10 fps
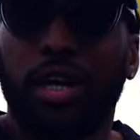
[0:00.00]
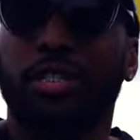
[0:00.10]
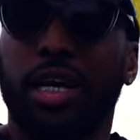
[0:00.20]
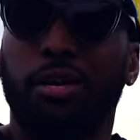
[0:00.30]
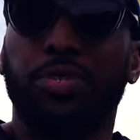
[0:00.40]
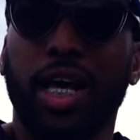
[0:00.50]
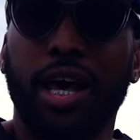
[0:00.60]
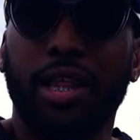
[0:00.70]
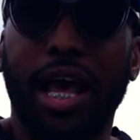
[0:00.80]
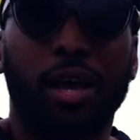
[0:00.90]
You understand what I'm
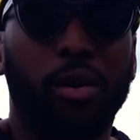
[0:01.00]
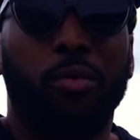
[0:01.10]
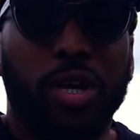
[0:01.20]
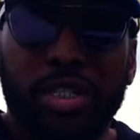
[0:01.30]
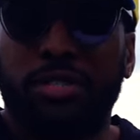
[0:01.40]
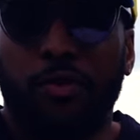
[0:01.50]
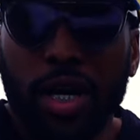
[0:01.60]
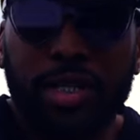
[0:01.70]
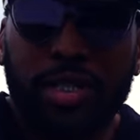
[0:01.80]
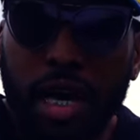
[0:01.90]
saying? Like, when we
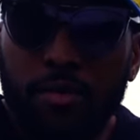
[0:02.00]
fucking